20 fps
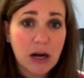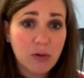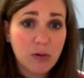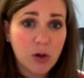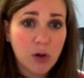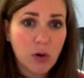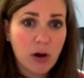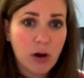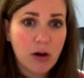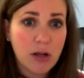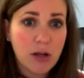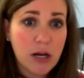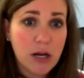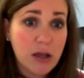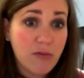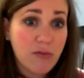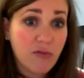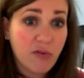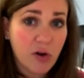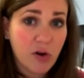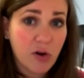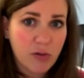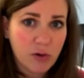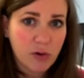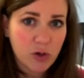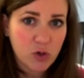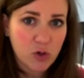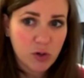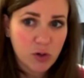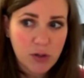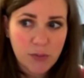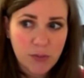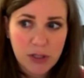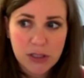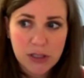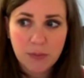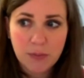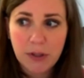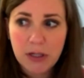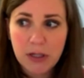require any further treatment
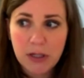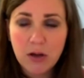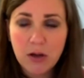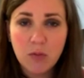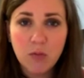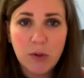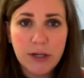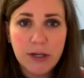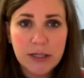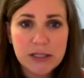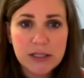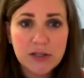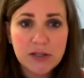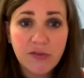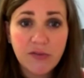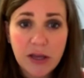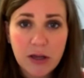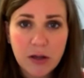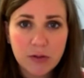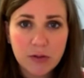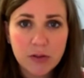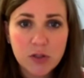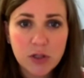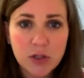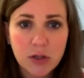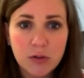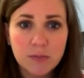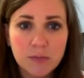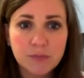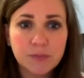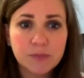depending on when it's found. So